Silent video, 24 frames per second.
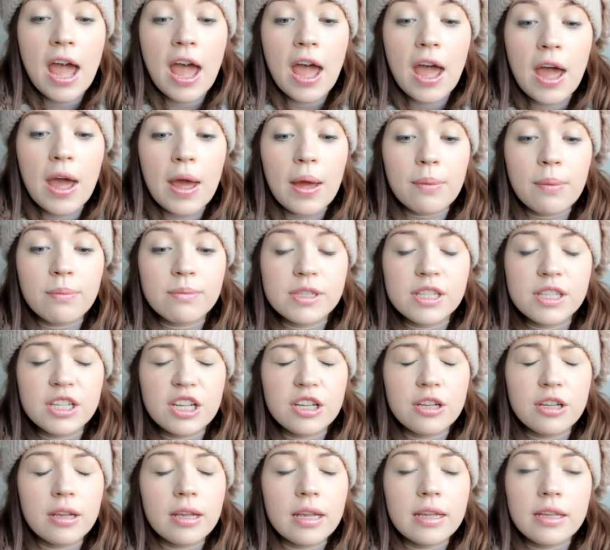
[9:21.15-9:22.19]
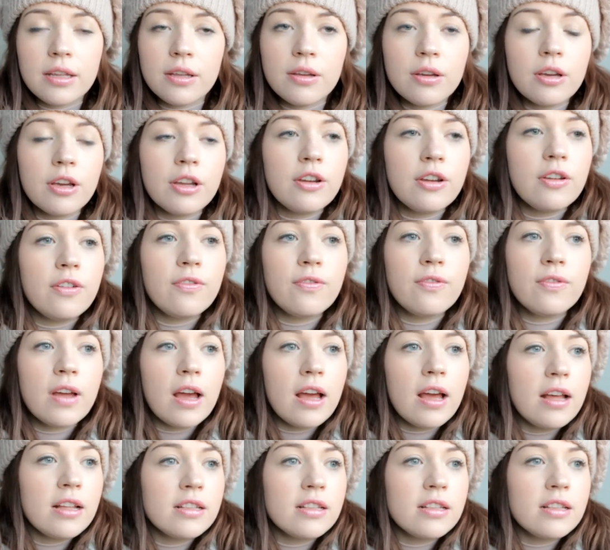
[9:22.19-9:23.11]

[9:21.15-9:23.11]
So you could have